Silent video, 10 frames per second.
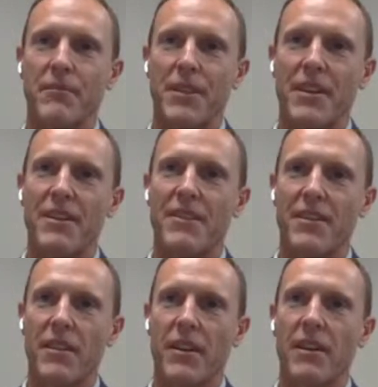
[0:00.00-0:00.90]
I
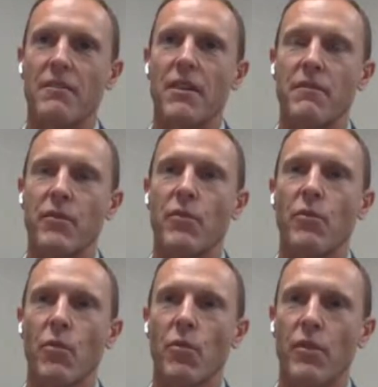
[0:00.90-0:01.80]
thought I filled the
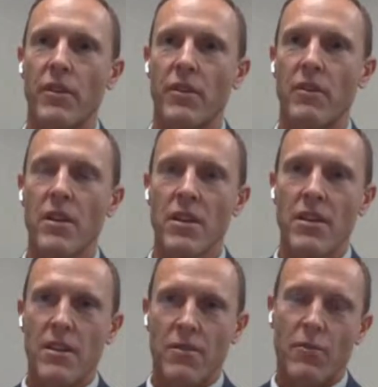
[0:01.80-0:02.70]
role there.
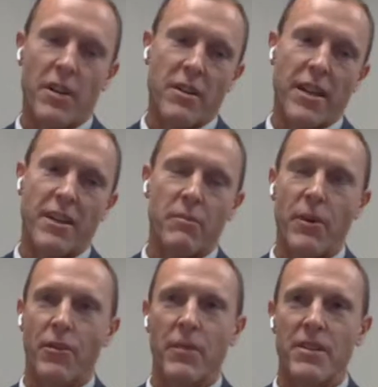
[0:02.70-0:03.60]
And I
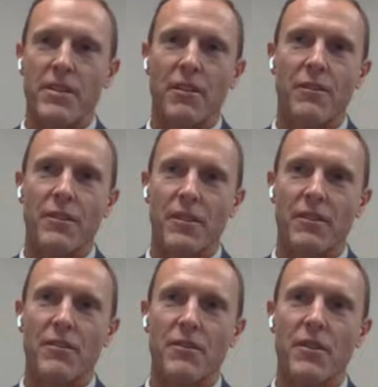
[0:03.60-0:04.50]
compared myself
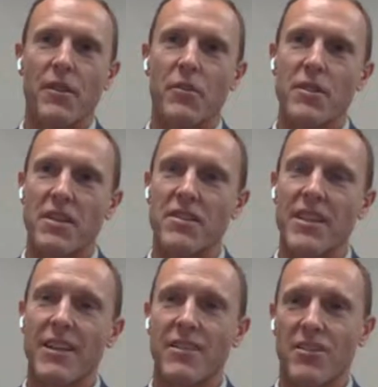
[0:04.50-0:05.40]
to those I'd
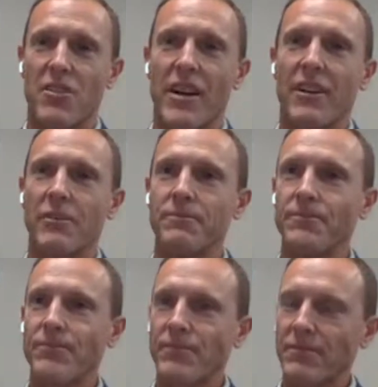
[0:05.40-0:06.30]
seen as a child,
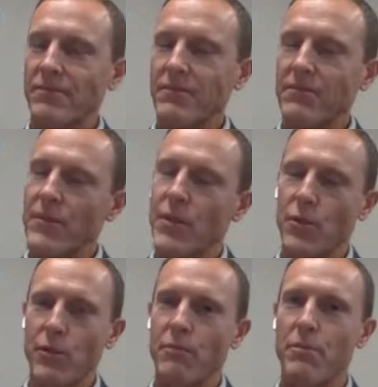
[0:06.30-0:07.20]
who
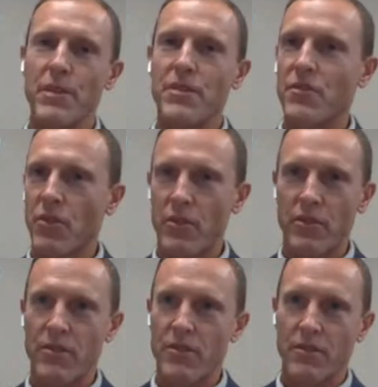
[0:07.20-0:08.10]
were business
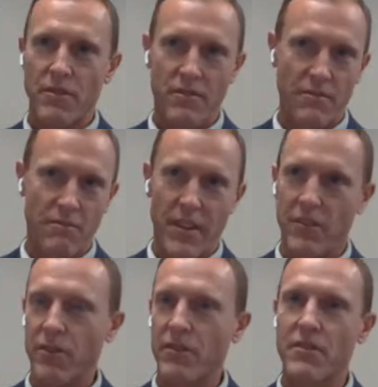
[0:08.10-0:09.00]
owners,
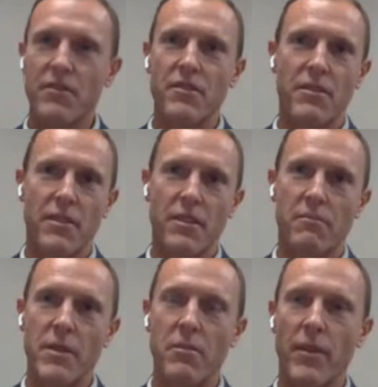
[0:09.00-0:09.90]
veterans,
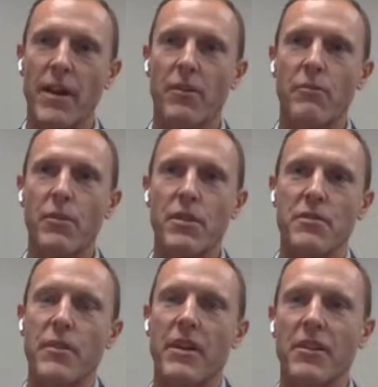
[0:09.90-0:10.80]
people out
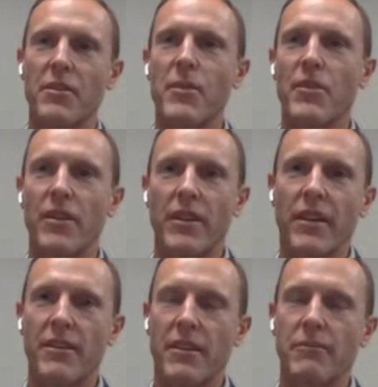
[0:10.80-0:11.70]
participating in the community. And
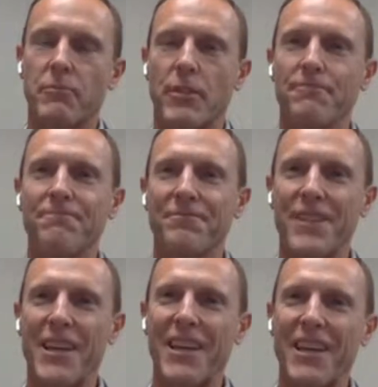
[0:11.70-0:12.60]
I thought, well,
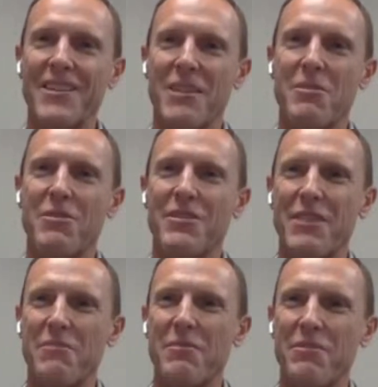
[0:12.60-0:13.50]
I guess I better
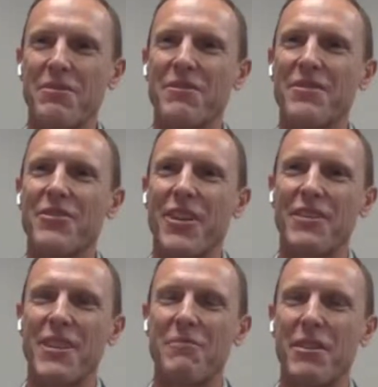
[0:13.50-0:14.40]
step up and try
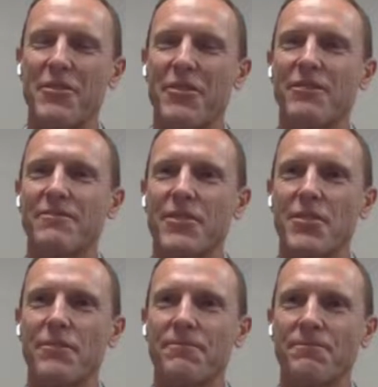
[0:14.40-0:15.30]
and take my turn.
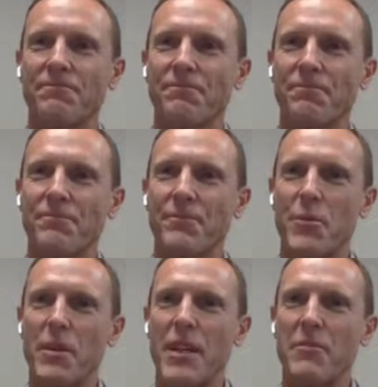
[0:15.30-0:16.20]
So put
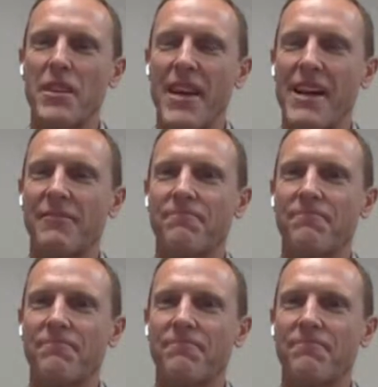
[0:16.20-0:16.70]
my name in the hat.